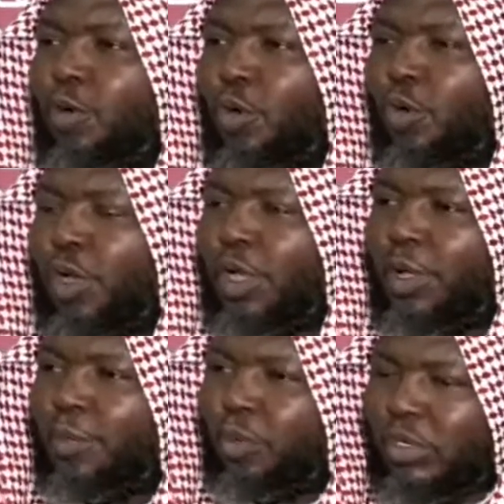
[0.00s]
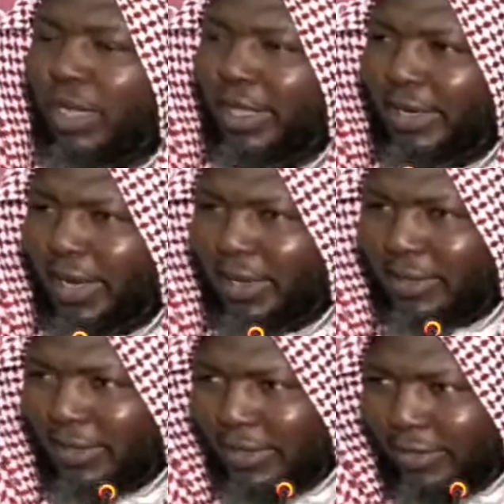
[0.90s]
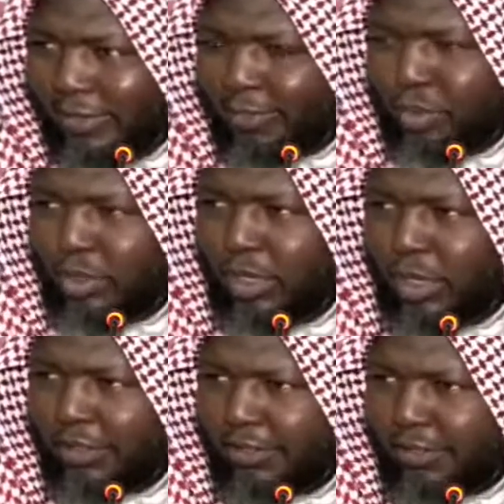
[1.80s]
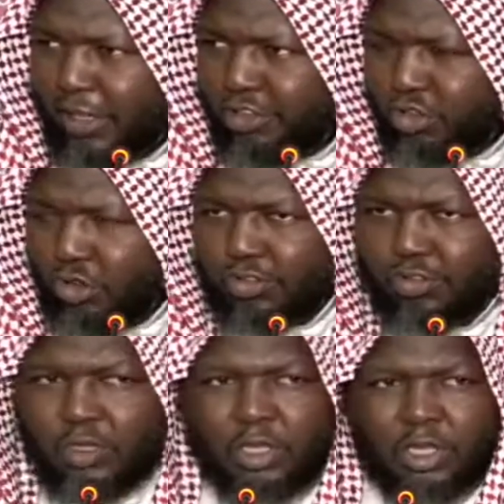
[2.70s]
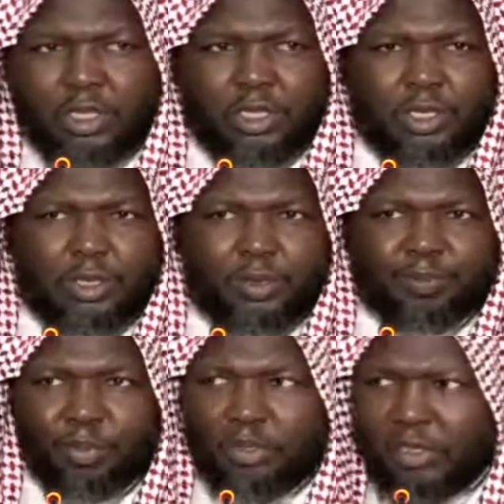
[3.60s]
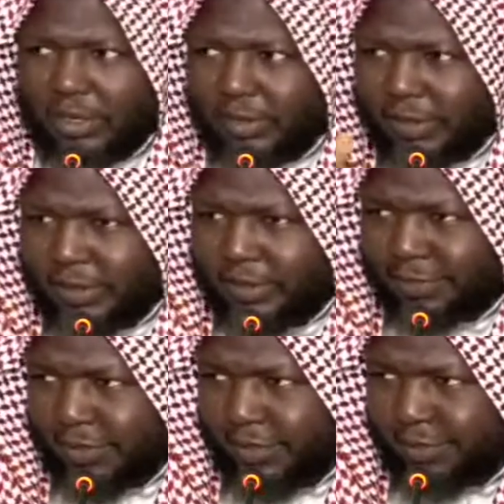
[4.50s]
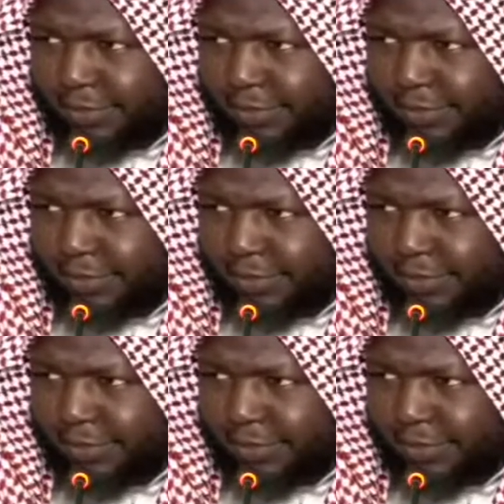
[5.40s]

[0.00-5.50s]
law, put them in articles, put them in sections, put them in different